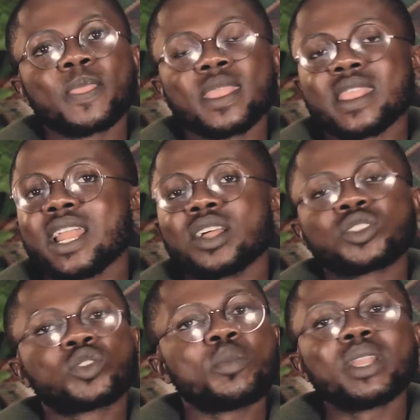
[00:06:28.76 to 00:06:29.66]
there are
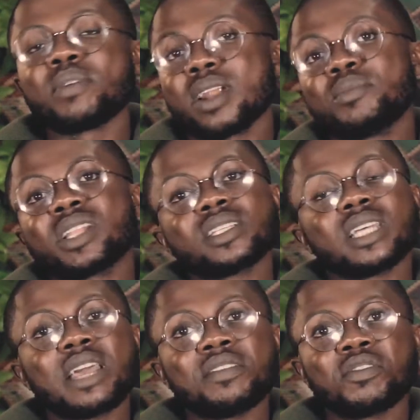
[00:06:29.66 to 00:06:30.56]
so many parameters that
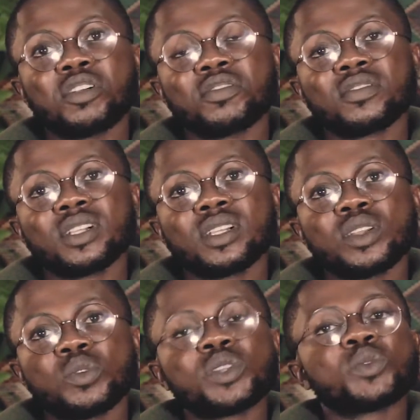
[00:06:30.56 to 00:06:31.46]
are involved,
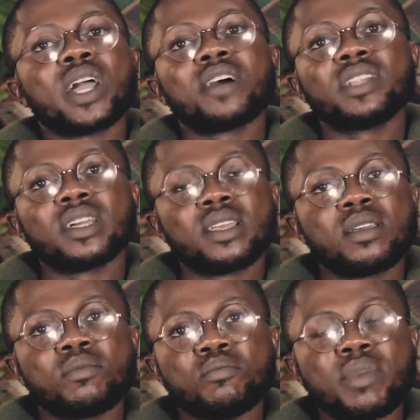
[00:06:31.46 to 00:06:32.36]
which we have the
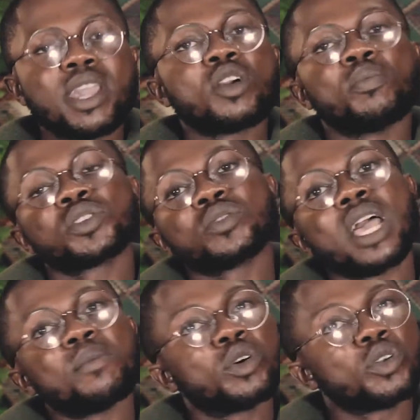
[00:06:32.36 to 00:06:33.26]
main corpuscular
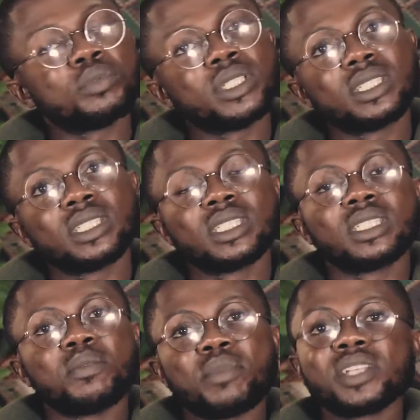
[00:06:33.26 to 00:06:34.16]
hemoglobin,
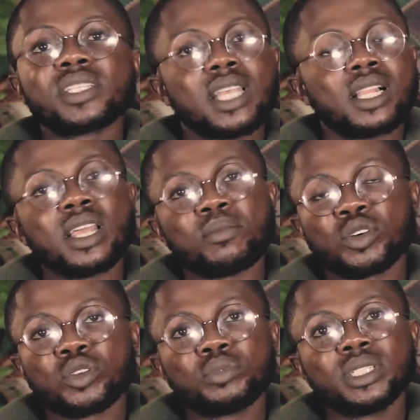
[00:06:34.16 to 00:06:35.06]
the main cell
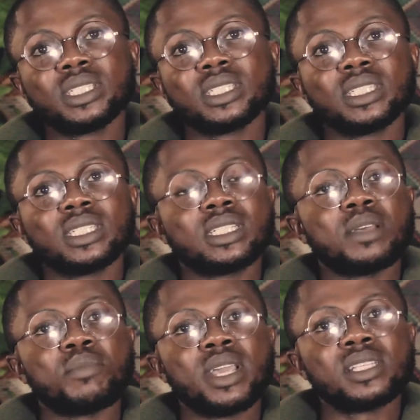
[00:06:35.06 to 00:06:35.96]
hemoglobin, the
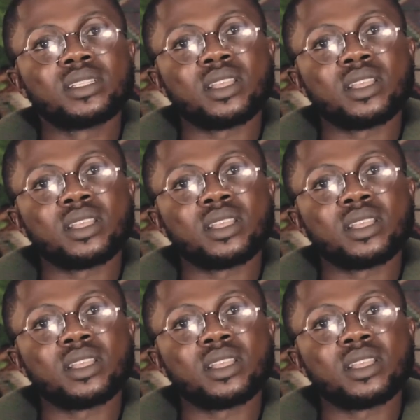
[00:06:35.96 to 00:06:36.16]
main